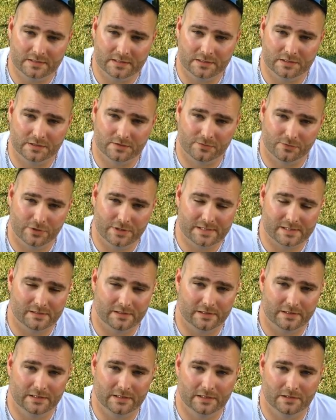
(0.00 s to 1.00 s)
He just
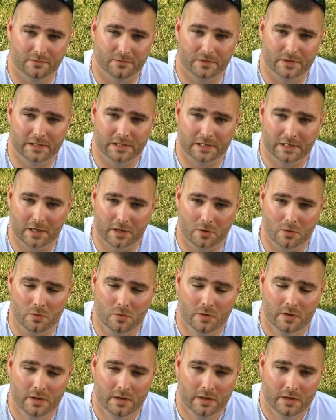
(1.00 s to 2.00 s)
recently did a video
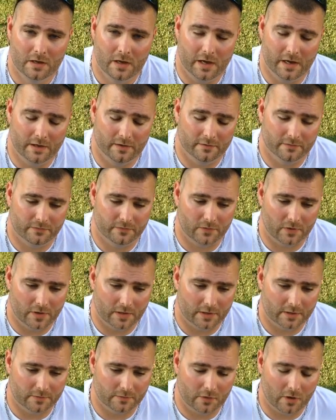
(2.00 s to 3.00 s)
of
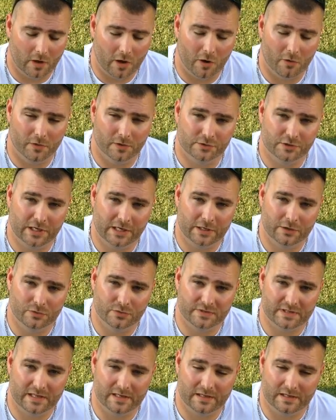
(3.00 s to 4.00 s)
uh, all the
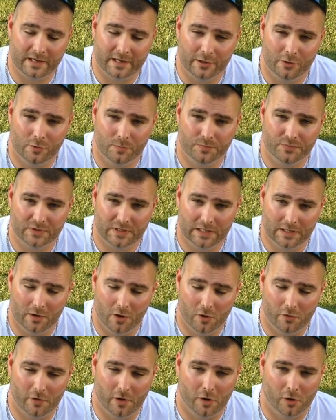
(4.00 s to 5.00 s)
channels that he helped and
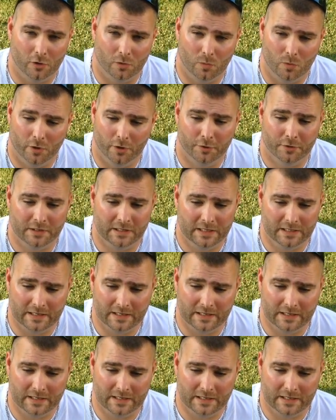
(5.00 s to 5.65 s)
all the artwork.